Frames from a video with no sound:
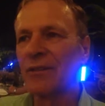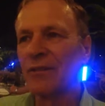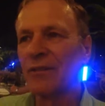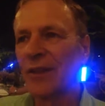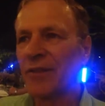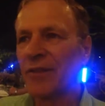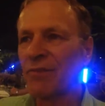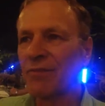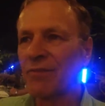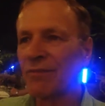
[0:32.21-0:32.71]

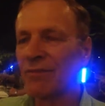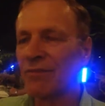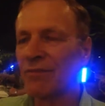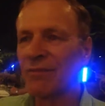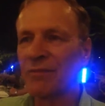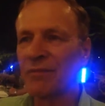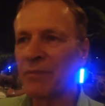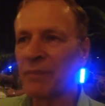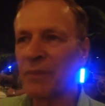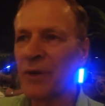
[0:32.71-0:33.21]

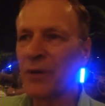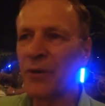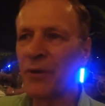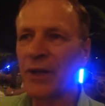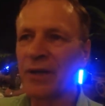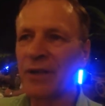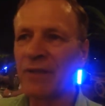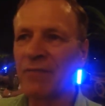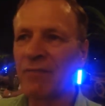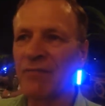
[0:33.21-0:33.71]
a
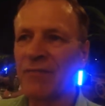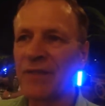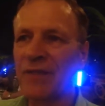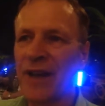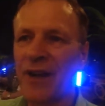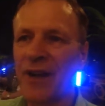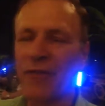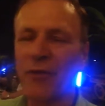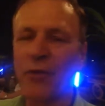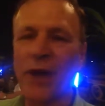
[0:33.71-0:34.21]
period
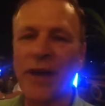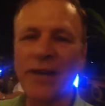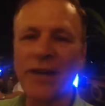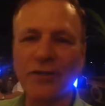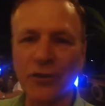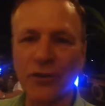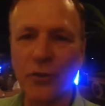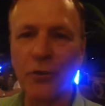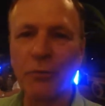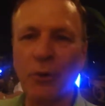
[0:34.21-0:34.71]
there of great
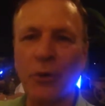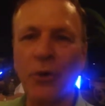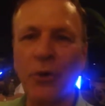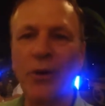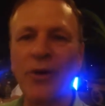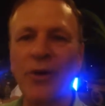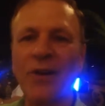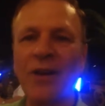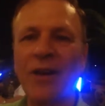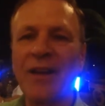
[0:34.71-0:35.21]

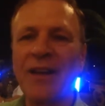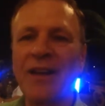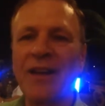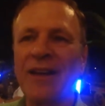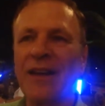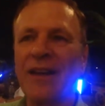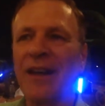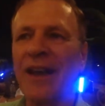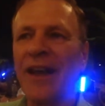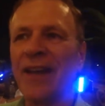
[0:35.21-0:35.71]
turmoil.
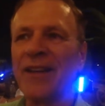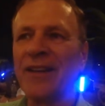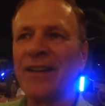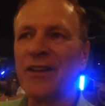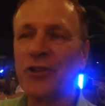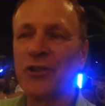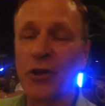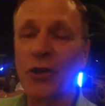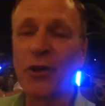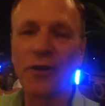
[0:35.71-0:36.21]
And uh,
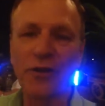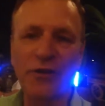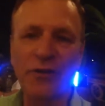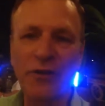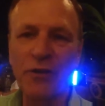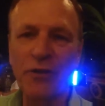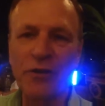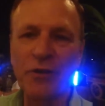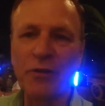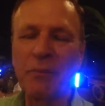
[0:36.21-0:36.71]
journalists
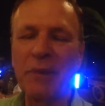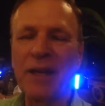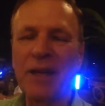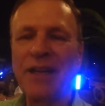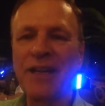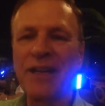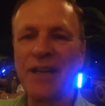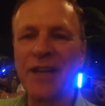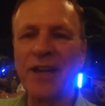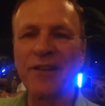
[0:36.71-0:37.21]
used to meet
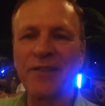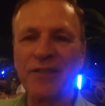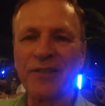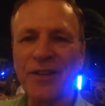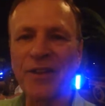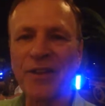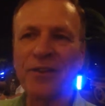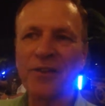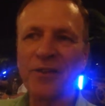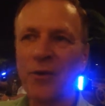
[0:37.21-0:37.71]
here, so
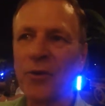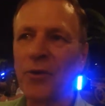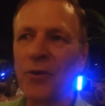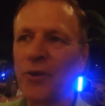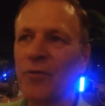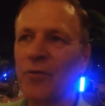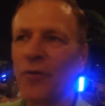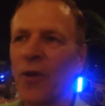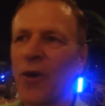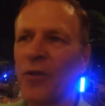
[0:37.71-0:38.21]
it's called
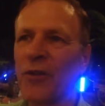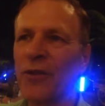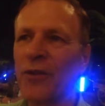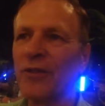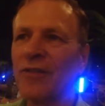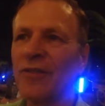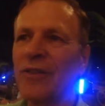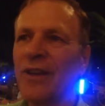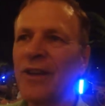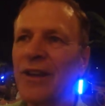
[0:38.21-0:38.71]
the
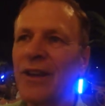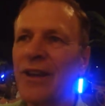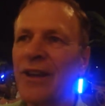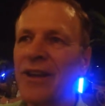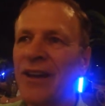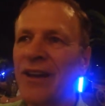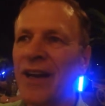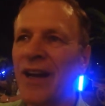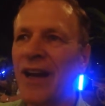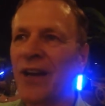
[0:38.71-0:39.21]
Foreign
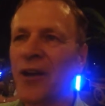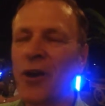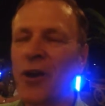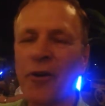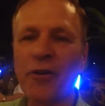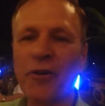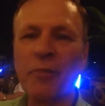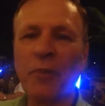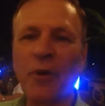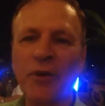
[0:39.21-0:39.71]
uh,
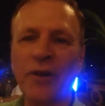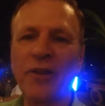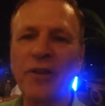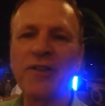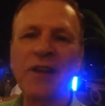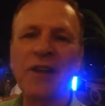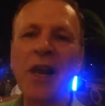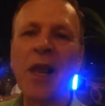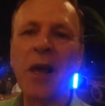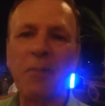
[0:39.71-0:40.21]
Correspondents'
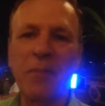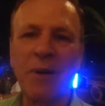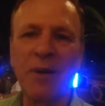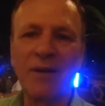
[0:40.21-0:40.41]
Club.